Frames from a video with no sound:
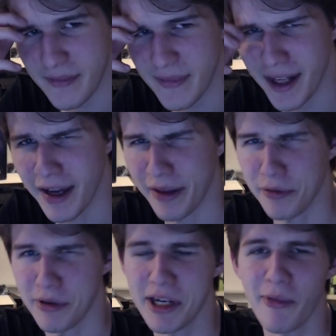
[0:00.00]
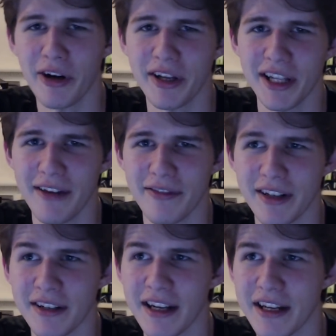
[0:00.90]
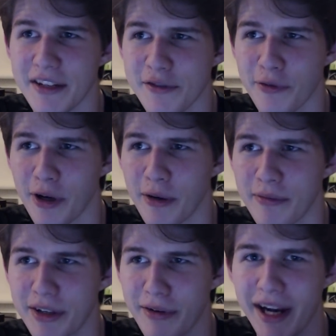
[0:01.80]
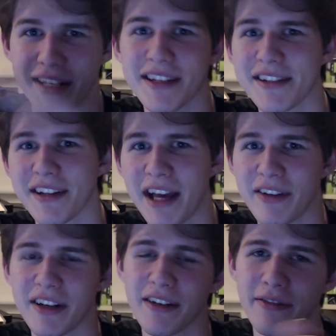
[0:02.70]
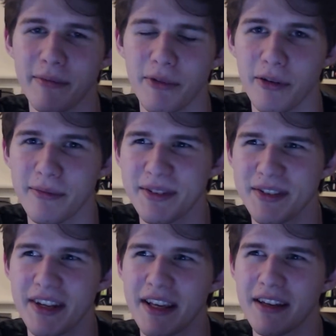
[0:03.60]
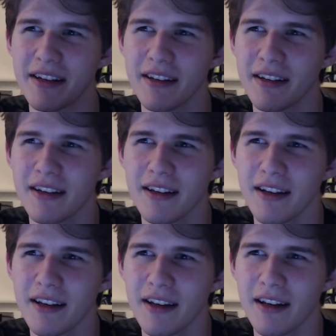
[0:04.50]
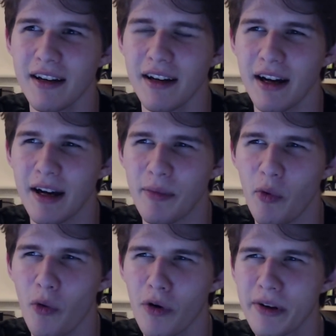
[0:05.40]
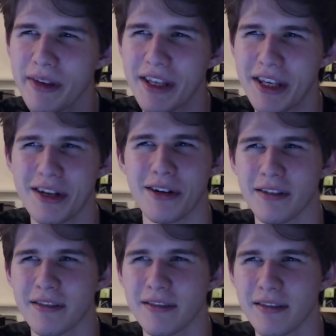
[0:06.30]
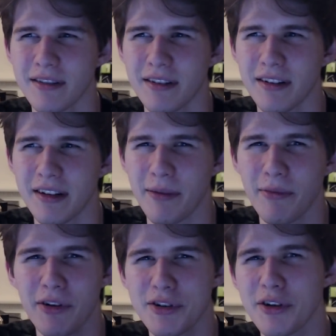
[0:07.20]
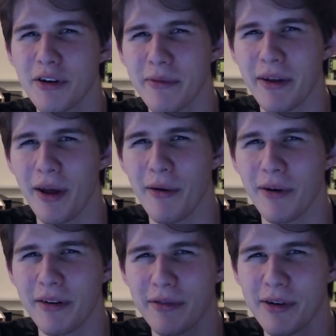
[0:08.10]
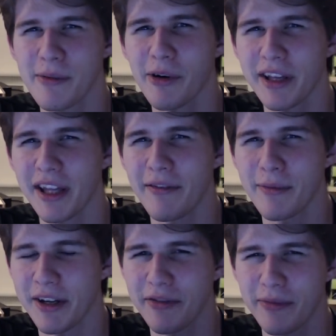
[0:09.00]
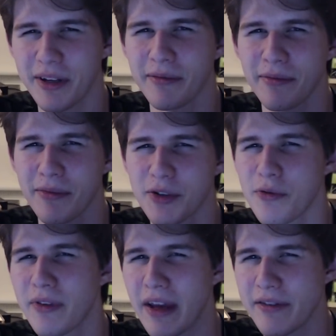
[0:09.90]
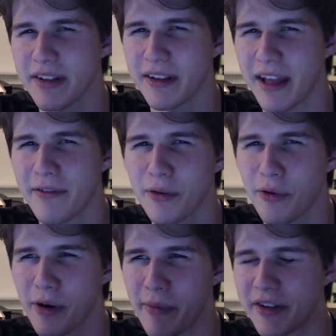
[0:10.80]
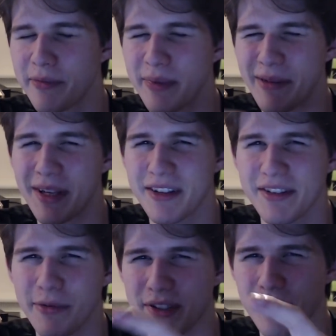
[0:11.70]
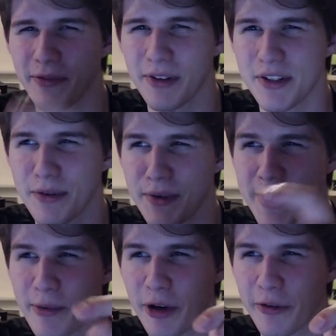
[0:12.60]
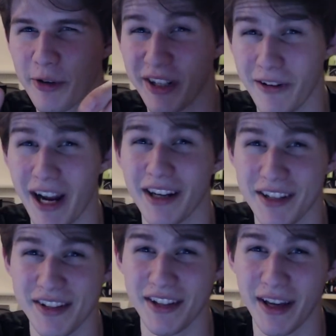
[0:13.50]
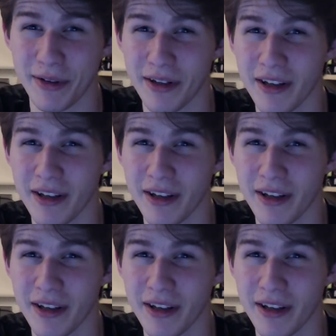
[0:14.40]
3Dmark 11 is from DirectX 11, if I'm not mistaken. Or the year. I'm not sure about that one. 3Dmark 11 might have been 2011, or it might have been because it was the first 3Dmark for DirectX 11.